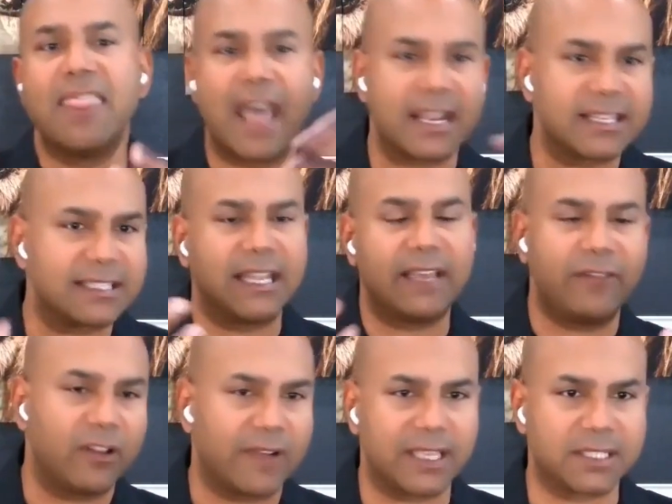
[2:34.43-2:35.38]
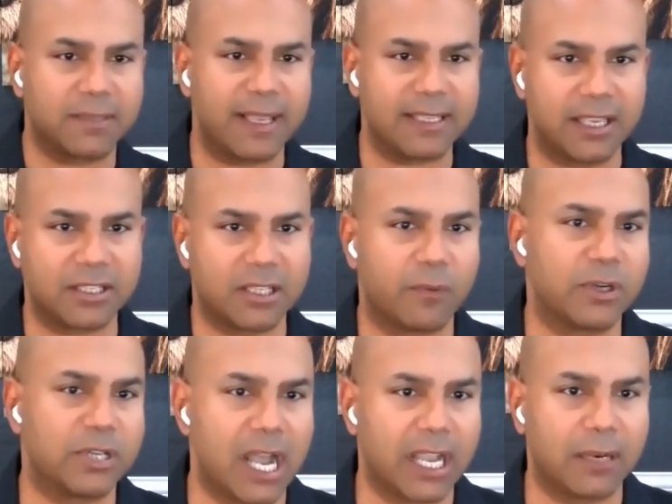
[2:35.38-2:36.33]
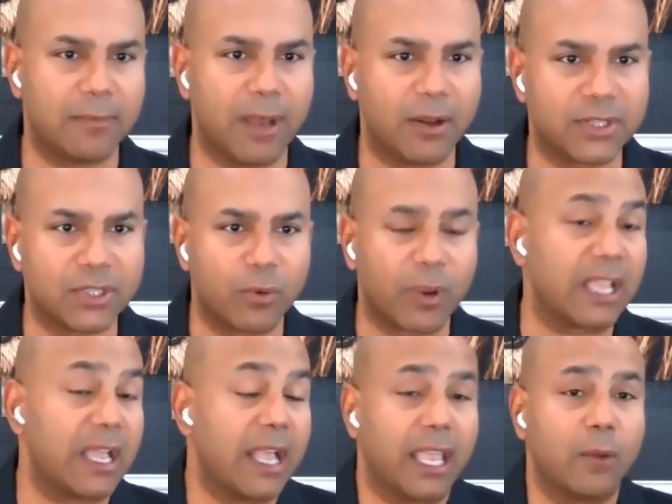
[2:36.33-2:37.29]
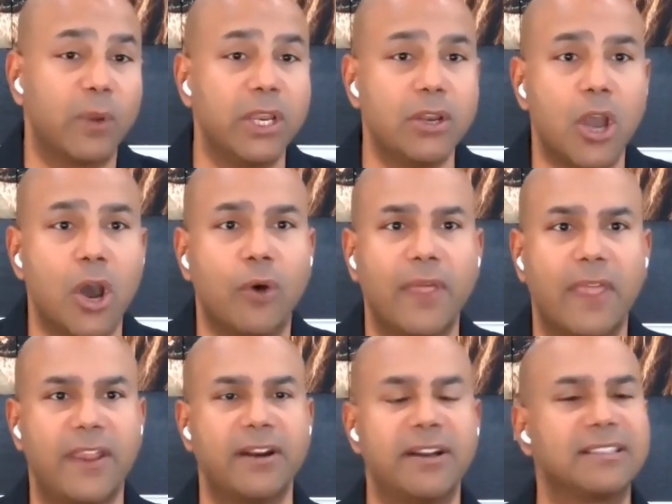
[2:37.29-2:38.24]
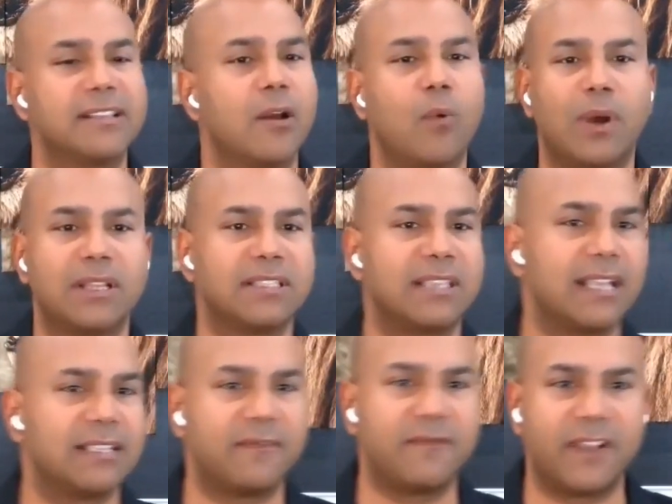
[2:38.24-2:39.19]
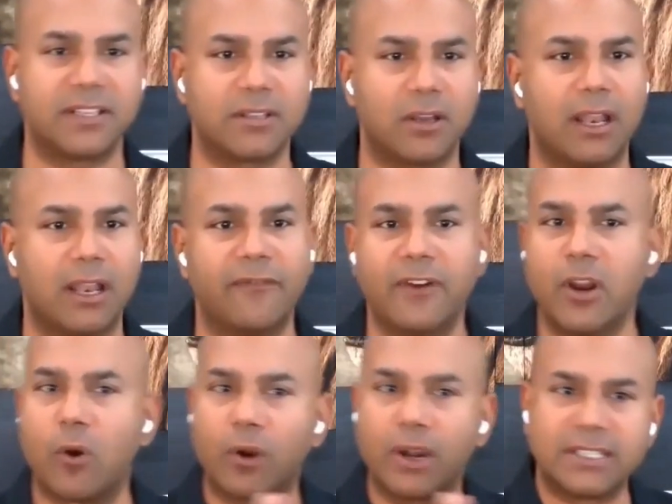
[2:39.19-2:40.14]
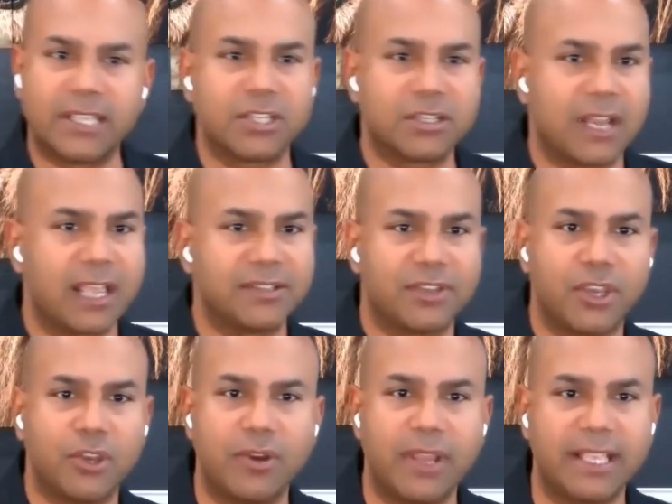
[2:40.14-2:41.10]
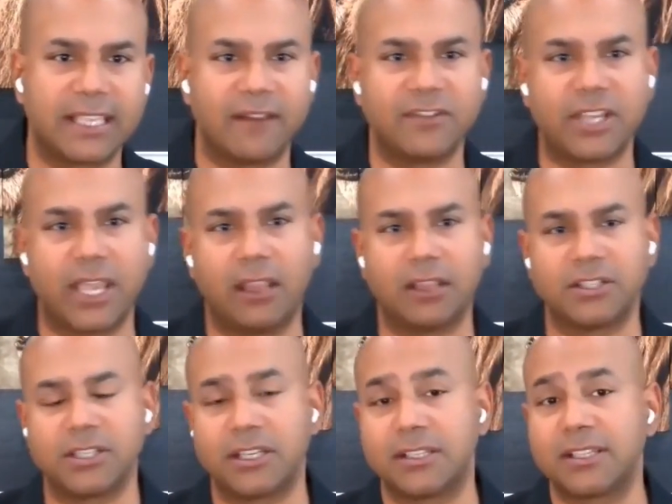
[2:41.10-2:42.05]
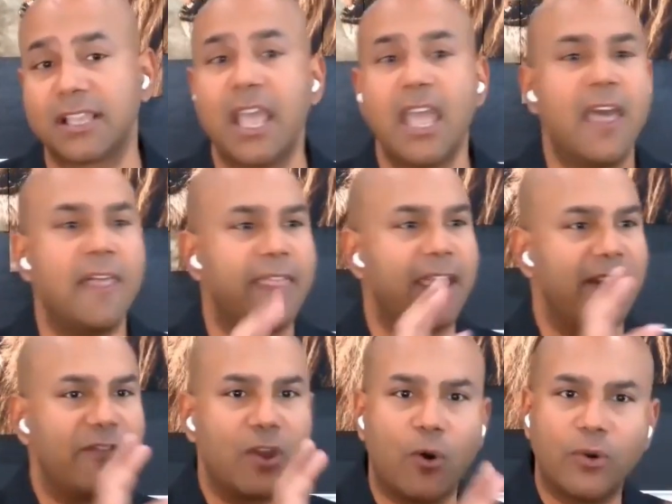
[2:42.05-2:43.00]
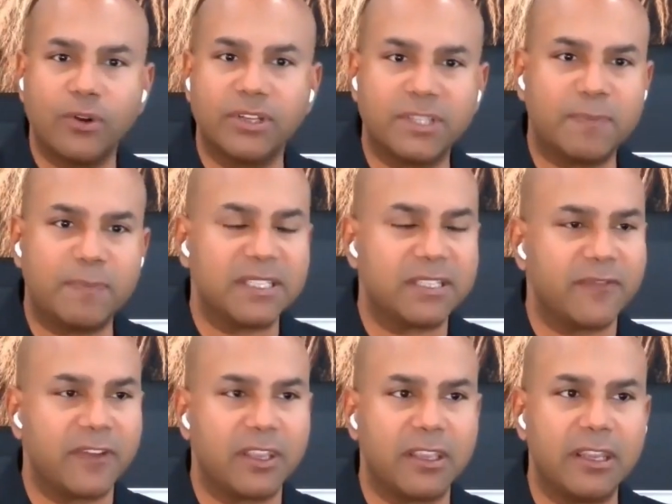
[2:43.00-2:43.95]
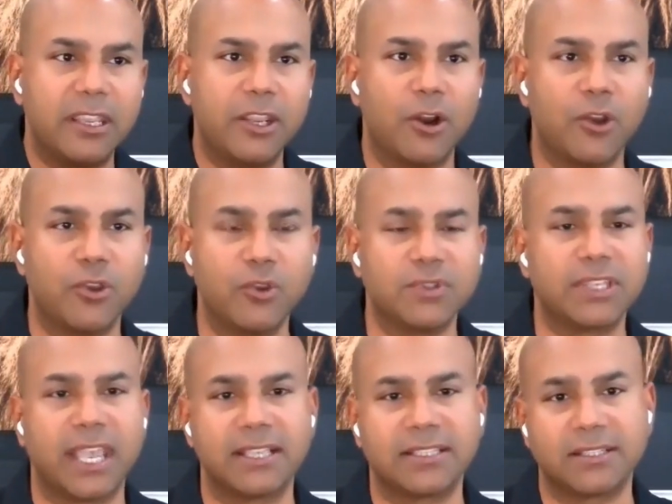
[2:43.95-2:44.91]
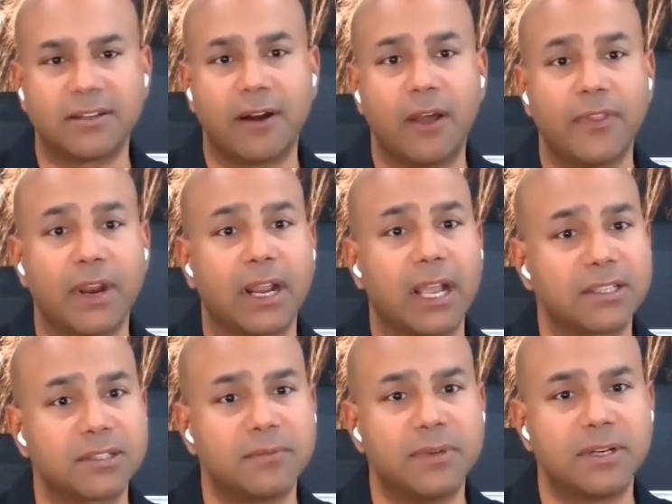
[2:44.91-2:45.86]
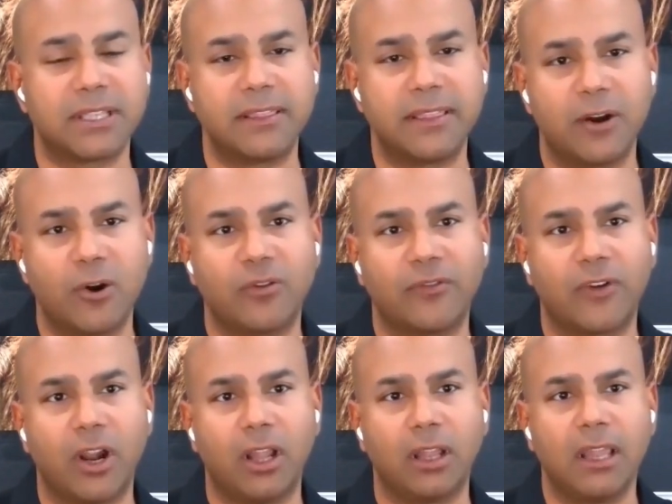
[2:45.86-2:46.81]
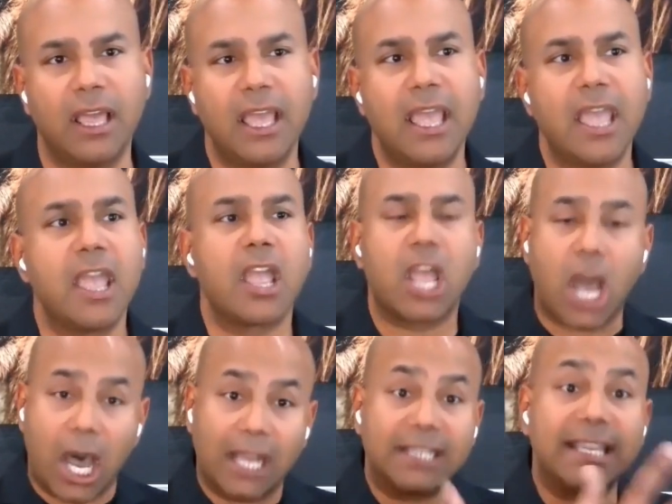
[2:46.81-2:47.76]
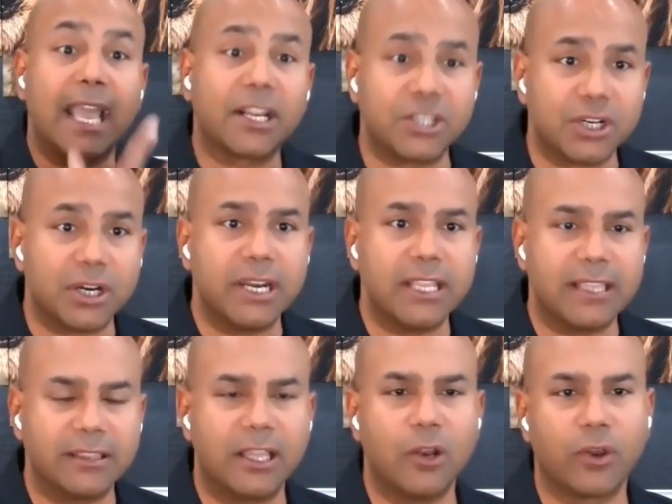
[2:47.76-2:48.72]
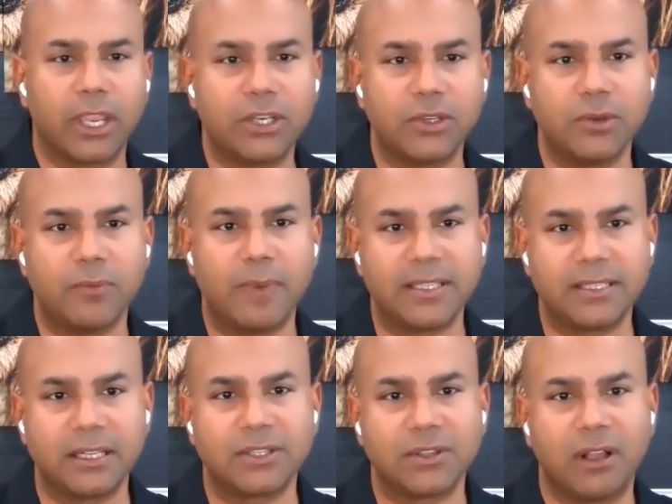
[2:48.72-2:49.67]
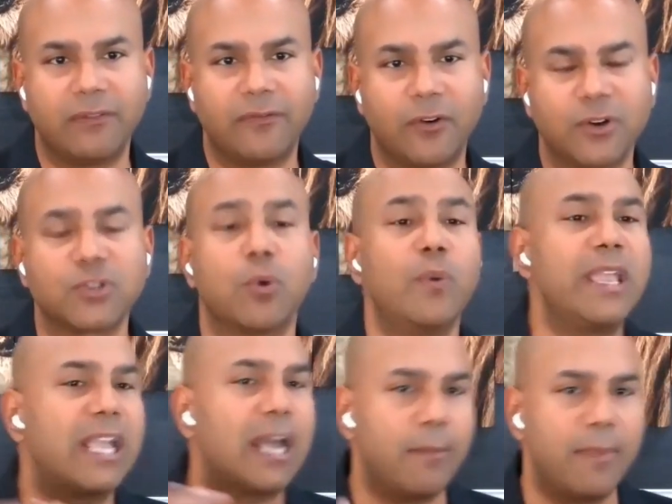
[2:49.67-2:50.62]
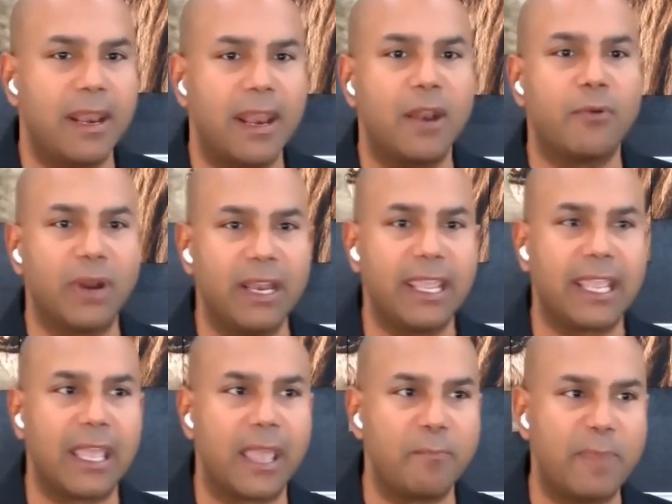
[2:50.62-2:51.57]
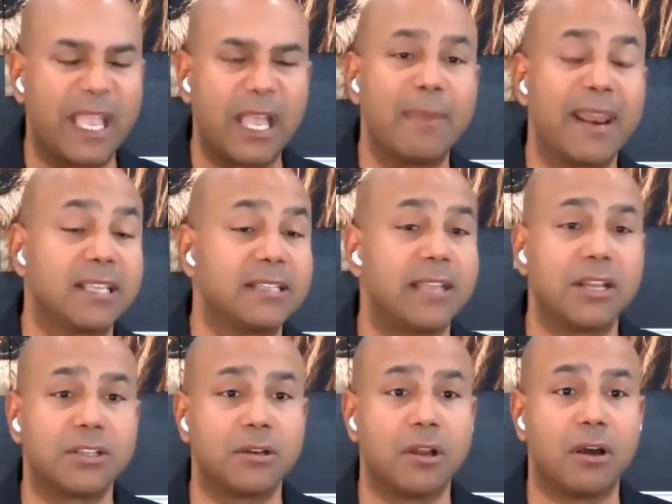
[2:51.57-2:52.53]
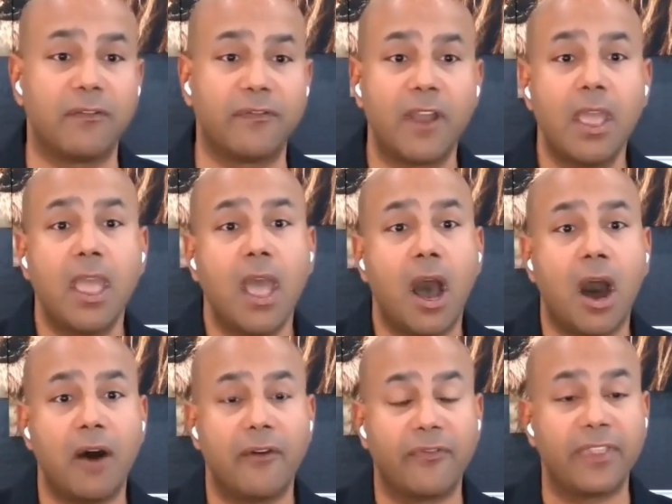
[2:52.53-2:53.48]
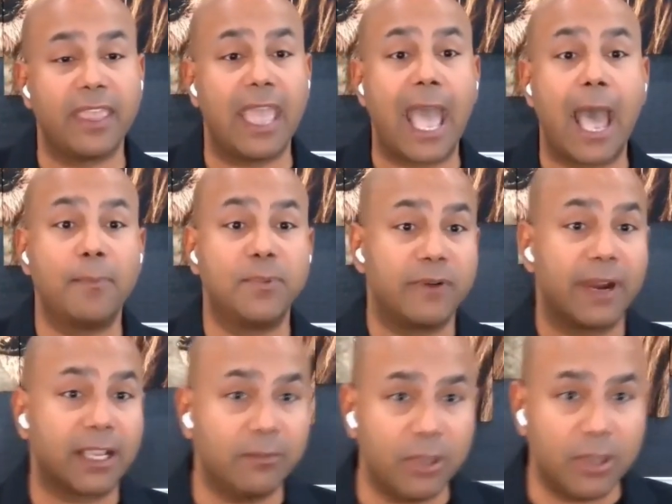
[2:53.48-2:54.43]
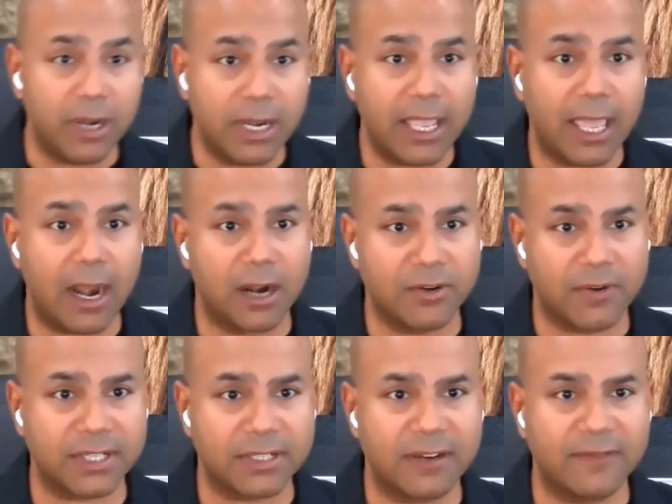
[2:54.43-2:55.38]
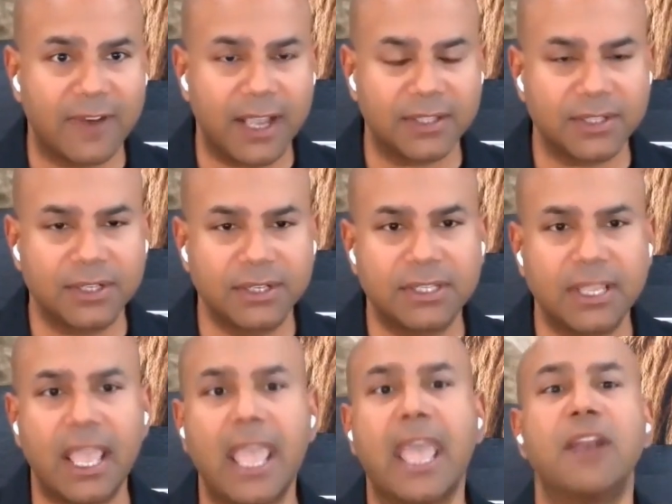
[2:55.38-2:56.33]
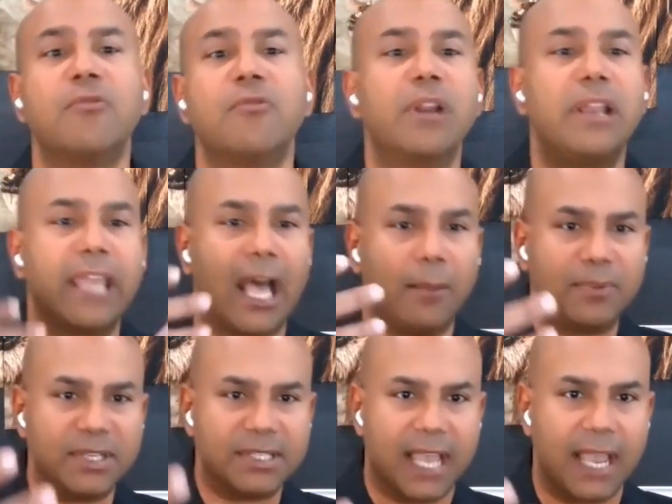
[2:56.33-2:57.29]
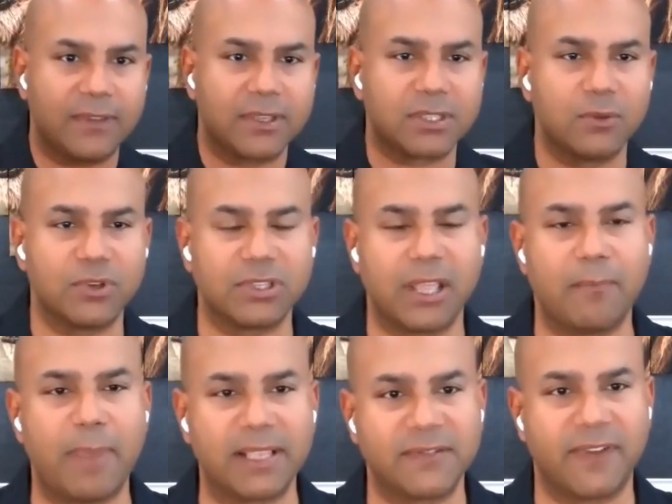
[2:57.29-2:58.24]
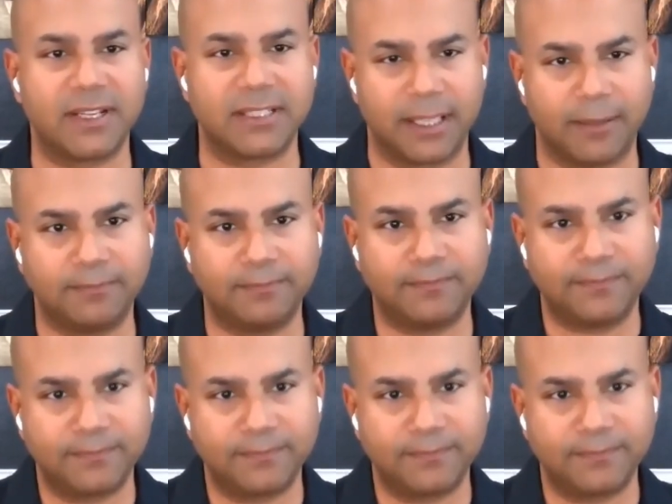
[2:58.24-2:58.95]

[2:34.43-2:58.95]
That's the level of customization that we're talking about. So again, we know that there isn't a one size that fits all. Every organization has their unique set of challenges. They have their own specific, use cases around their customers and their overall contact journey that they're looking to basically solve for. So we come in and really become an extension of the App Direct community and our trusted advisors and really help design the solution that best fits them.